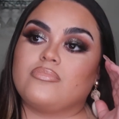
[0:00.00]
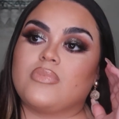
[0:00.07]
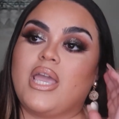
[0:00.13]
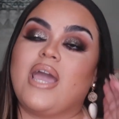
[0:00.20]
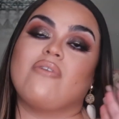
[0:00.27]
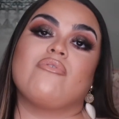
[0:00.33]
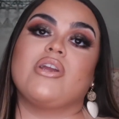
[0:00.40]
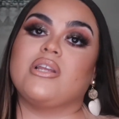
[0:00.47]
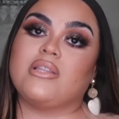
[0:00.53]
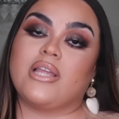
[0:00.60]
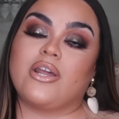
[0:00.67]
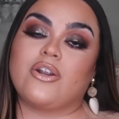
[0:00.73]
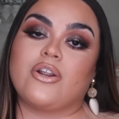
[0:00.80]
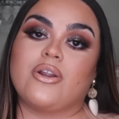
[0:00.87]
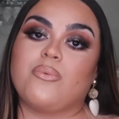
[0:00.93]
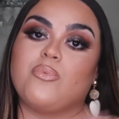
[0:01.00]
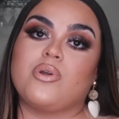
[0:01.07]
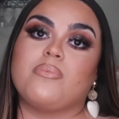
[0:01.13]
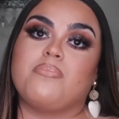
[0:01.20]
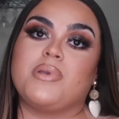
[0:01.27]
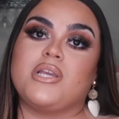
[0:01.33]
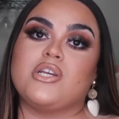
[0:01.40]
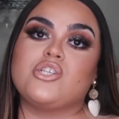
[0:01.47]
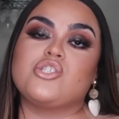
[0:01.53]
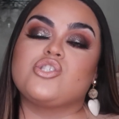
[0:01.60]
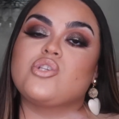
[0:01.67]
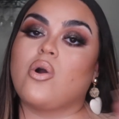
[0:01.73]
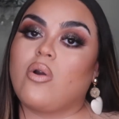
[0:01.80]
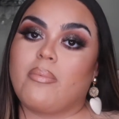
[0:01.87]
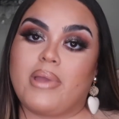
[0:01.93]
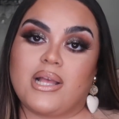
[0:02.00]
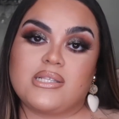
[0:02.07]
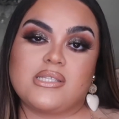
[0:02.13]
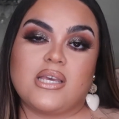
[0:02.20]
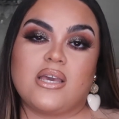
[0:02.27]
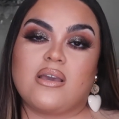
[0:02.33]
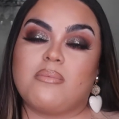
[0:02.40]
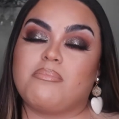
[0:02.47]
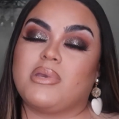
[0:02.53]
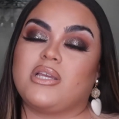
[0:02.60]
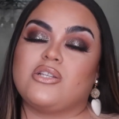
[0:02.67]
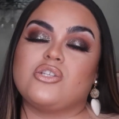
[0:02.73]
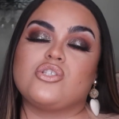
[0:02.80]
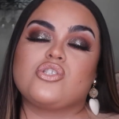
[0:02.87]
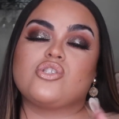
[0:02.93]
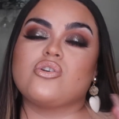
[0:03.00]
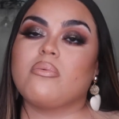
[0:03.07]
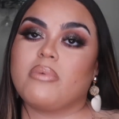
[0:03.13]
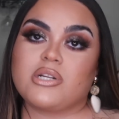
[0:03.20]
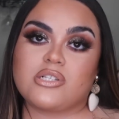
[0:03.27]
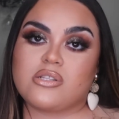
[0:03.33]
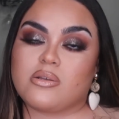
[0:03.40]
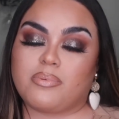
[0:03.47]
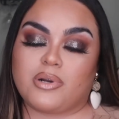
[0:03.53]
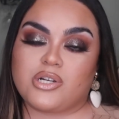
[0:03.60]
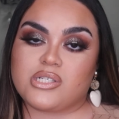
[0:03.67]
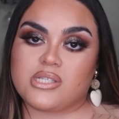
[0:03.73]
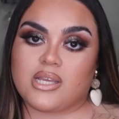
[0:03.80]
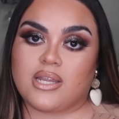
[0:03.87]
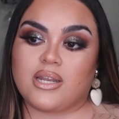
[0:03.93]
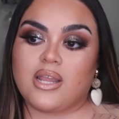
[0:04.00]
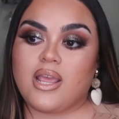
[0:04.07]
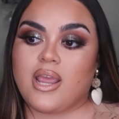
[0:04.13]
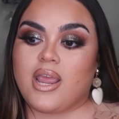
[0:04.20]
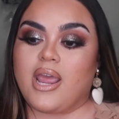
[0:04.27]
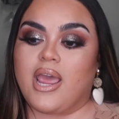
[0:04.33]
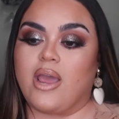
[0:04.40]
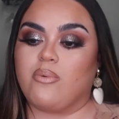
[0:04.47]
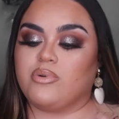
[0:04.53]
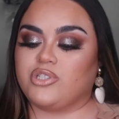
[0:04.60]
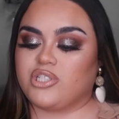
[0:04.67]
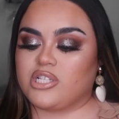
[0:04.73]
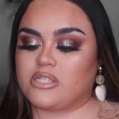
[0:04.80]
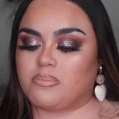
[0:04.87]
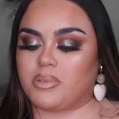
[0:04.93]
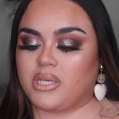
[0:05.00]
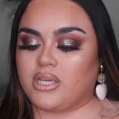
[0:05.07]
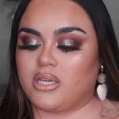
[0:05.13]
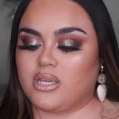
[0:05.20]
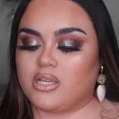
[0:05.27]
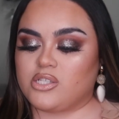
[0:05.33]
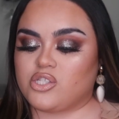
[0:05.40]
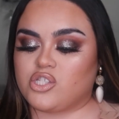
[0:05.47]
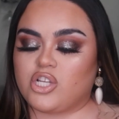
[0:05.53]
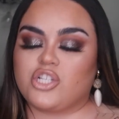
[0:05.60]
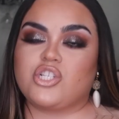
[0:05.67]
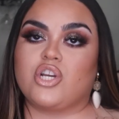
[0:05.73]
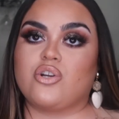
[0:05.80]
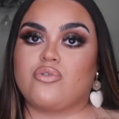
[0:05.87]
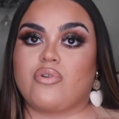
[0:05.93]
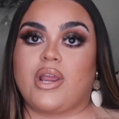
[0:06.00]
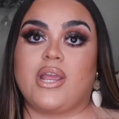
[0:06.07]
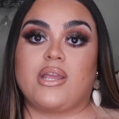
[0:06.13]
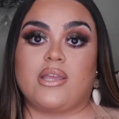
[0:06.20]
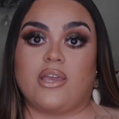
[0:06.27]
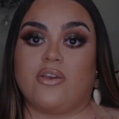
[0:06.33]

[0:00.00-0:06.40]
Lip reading: handwritten letter, would be so romantic, mean so much to the person, and would just be such a great